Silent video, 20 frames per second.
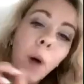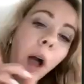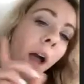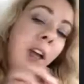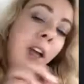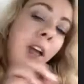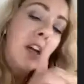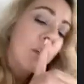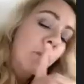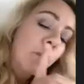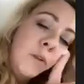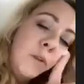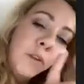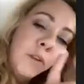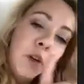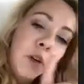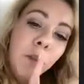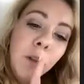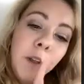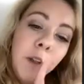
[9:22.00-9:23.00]
can you move it
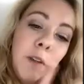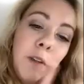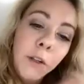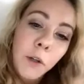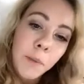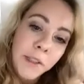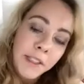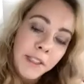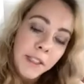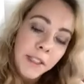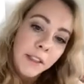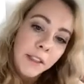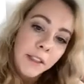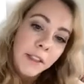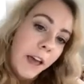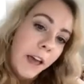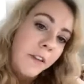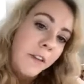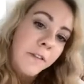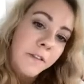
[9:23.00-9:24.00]
over a little bit to the
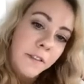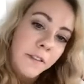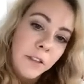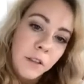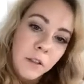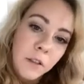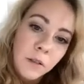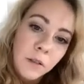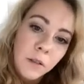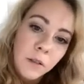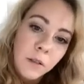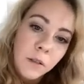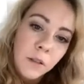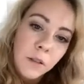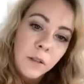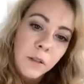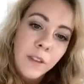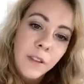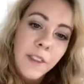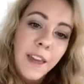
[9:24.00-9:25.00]
left?
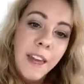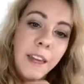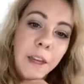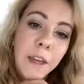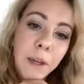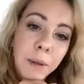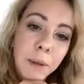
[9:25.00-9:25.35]
Thank you.